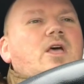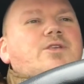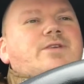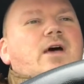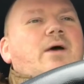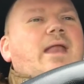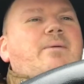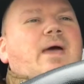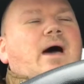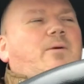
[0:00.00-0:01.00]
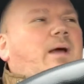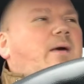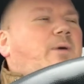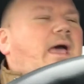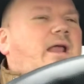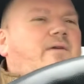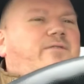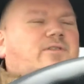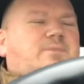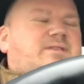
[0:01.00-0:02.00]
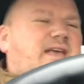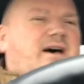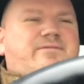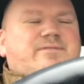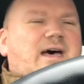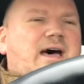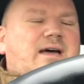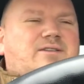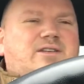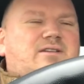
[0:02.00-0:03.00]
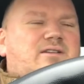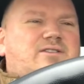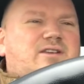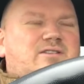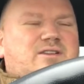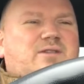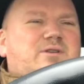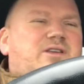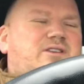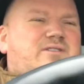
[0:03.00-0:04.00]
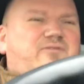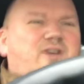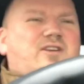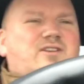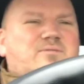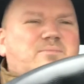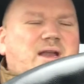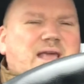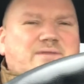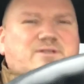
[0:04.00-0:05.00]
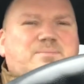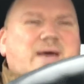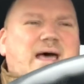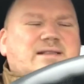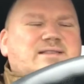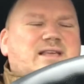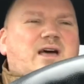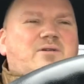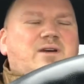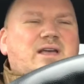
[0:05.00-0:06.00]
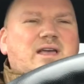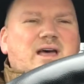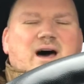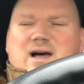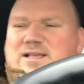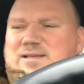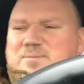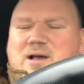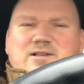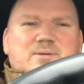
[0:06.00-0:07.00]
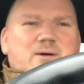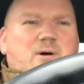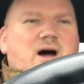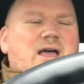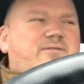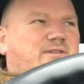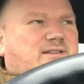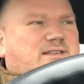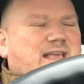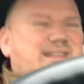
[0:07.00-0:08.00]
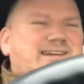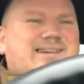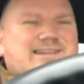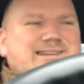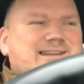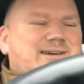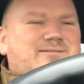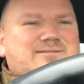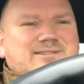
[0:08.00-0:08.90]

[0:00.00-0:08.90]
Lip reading: So anyway, I went away and I thought to myself, no, do you know what, you're just throwing good money after bad. So I spoke to my wife and said, look, you know,